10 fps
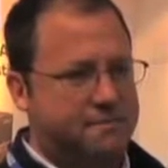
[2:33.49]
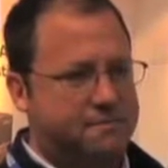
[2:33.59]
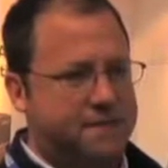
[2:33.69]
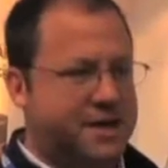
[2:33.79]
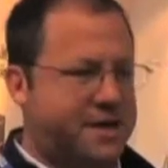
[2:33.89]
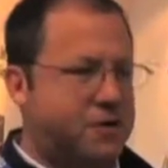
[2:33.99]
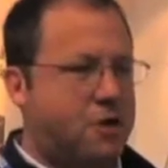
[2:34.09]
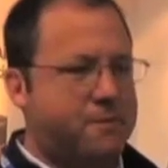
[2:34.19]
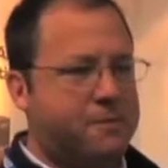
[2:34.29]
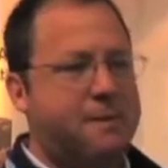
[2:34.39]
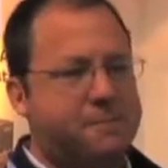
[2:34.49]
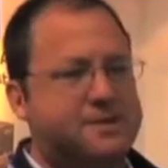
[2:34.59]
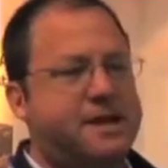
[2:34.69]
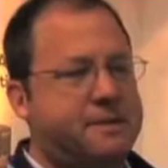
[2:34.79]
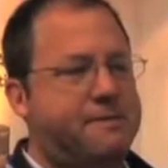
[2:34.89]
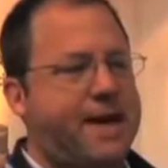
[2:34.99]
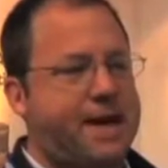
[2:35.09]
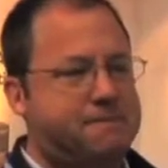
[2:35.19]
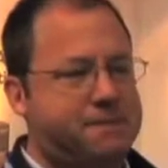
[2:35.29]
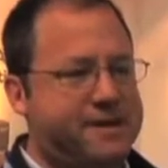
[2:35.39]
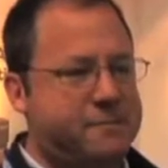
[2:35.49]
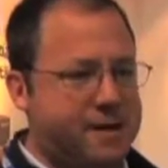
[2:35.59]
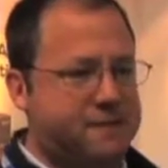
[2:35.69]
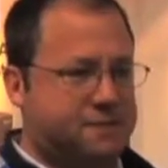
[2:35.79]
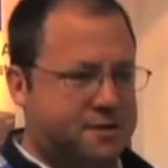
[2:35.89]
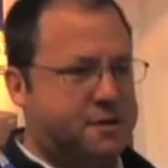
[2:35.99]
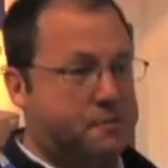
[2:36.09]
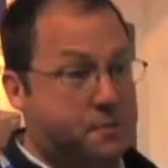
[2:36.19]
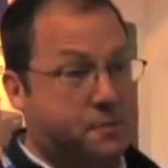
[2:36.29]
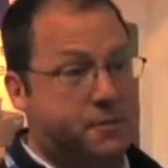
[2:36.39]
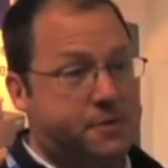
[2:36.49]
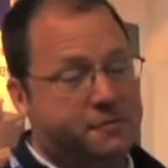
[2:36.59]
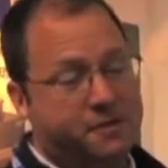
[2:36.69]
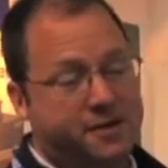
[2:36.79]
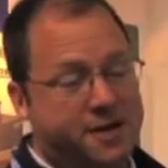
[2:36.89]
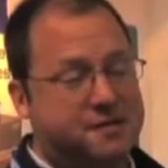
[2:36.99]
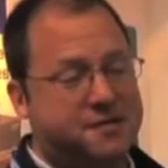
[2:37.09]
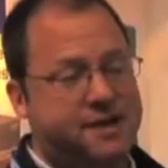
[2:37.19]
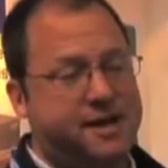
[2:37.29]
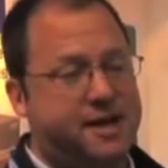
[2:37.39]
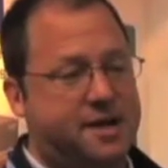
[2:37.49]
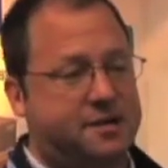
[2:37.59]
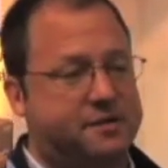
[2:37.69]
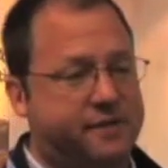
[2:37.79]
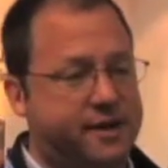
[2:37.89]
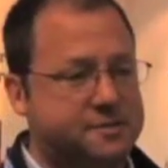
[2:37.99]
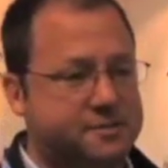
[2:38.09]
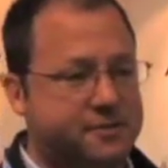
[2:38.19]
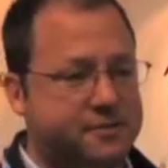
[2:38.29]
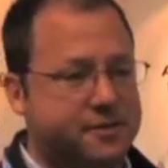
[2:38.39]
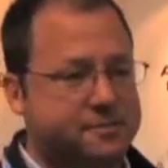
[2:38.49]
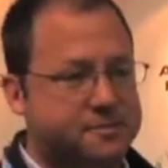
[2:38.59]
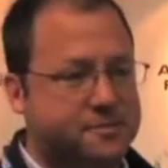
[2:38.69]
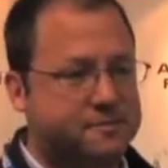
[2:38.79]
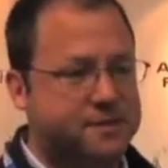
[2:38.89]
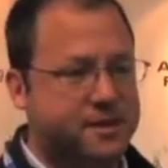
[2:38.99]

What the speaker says: But it can all be represented by 8 plane waves, so that we can really understand how the device performs.